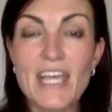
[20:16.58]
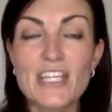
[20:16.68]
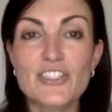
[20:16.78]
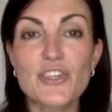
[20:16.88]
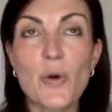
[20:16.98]

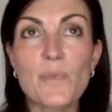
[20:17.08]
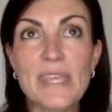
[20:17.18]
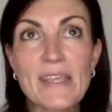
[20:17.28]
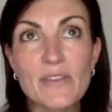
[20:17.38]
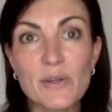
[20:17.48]
So
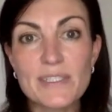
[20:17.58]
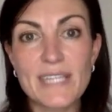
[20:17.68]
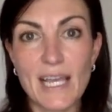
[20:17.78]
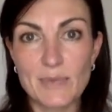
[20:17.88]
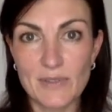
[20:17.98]
in those
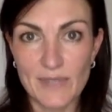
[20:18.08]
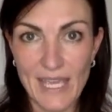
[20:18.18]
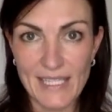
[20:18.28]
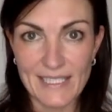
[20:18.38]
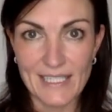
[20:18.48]
types of
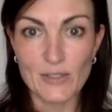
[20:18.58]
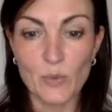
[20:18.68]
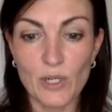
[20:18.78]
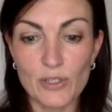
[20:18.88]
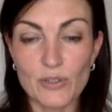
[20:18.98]
cases
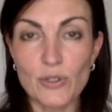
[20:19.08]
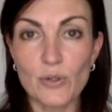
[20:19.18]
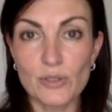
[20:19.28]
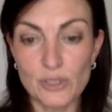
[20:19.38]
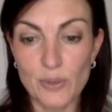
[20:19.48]
where you're
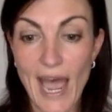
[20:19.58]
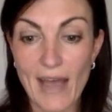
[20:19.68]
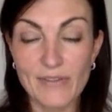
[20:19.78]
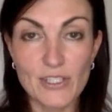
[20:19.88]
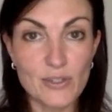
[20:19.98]
told you
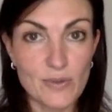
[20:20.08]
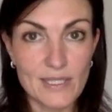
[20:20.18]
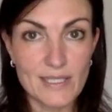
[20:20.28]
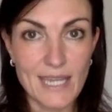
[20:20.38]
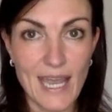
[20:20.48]
have to do
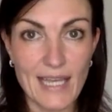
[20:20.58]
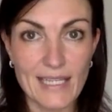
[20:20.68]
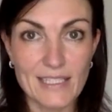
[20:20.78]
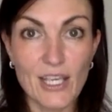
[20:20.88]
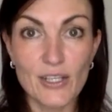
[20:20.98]
this
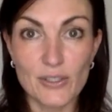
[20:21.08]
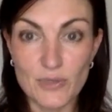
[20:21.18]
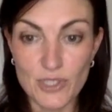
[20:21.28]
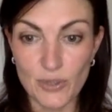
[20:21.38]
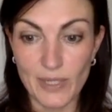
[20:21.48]
task, you
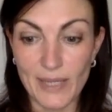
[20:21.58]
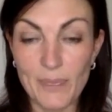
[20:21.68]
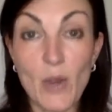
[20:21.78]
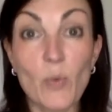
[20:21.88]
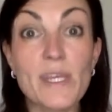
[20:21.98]
do it,
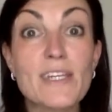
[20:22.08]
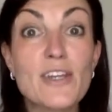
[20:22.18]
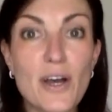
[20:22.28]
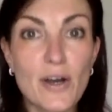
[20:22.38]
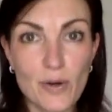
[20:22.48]
we
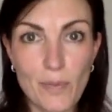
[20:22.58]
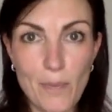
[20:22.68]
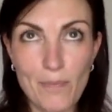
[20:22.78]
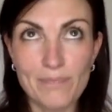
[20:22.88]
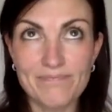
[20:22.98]
know
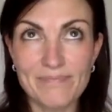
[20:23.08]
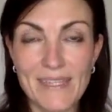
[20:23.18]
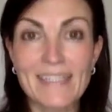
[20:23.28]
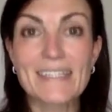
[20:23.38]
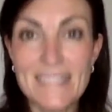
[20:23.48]

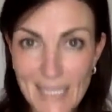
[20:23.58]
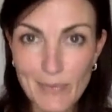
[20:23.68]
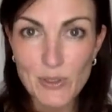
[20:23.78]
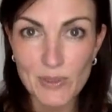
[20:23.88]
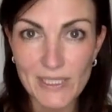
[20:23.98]

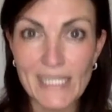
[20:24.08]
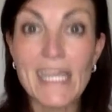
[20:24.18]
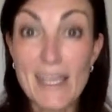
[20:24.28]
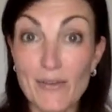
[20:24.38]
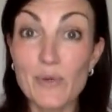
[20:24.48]

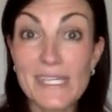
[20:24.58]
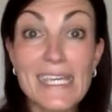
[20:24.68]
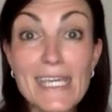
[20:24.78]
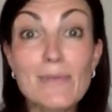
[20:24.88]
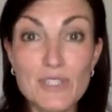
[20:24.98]
conceptually if we
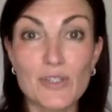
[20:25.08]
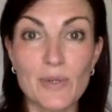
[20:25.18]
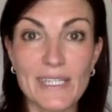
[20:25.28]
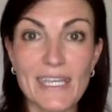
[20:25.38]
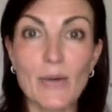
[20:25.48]
keep
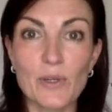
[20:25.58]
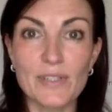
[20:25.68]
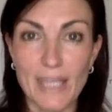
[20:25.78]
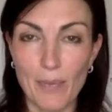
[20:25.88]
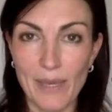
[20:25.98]
doing it, we'll
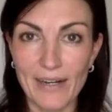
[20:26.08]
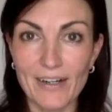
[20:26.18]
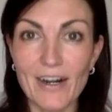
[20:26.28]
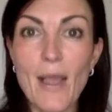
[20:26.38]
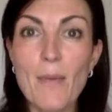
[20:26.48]
get
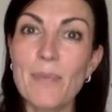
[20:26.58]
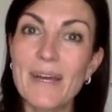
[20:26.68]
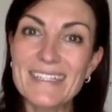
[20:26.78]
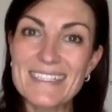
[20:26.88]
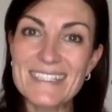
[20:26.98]
better.
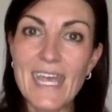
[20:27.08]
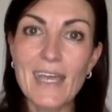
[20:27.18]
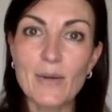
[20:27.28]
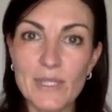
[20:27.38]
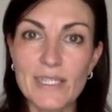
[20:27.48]
But
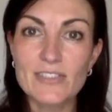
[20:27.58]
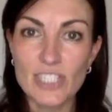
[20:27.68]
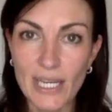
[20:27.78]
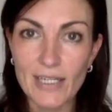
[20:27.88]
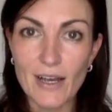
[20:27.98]
instead, we
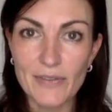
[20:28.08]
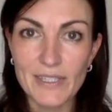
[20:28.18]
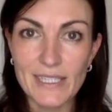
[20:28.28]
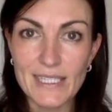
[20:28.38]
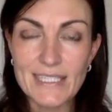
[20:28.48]
check it off the
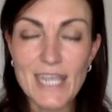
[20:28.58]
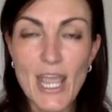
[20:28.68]
list.